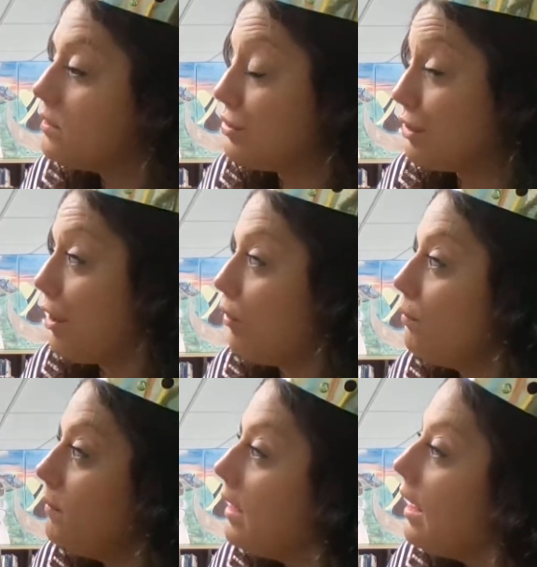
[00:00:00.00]

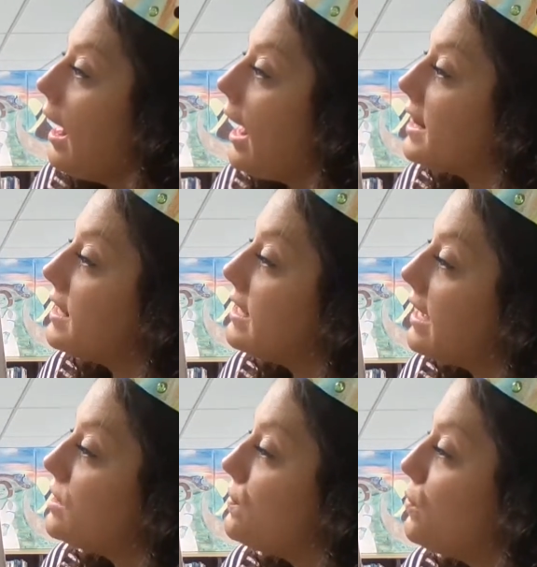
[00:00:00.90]
So, at the
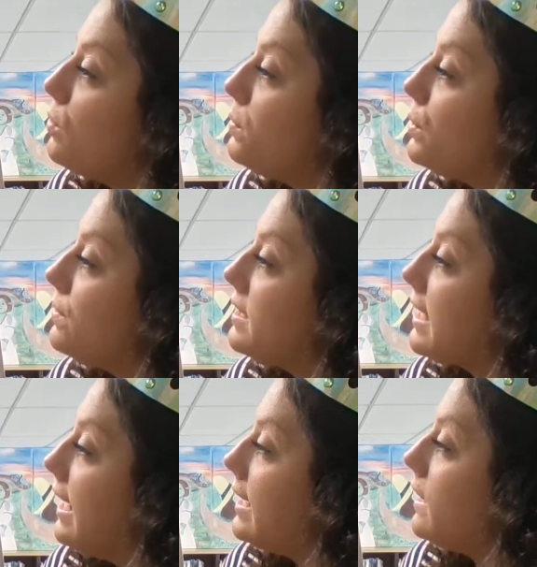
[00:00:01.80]
next full moon, the
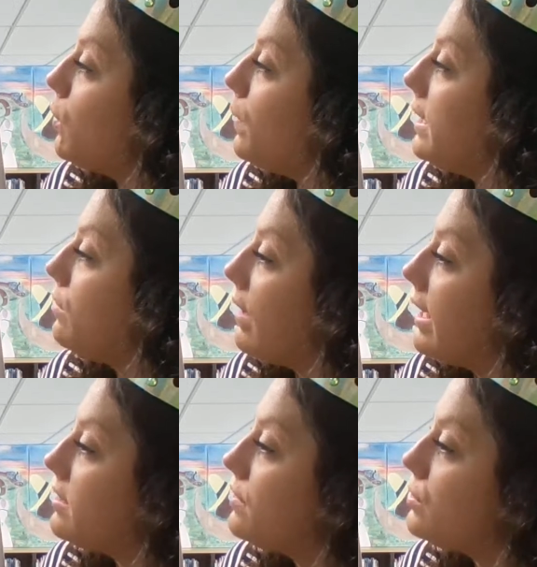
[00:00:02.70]
king and queen
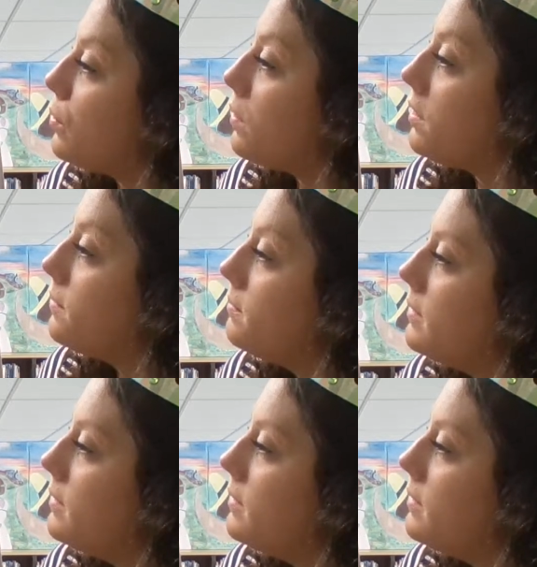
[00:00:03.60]
ran to the door.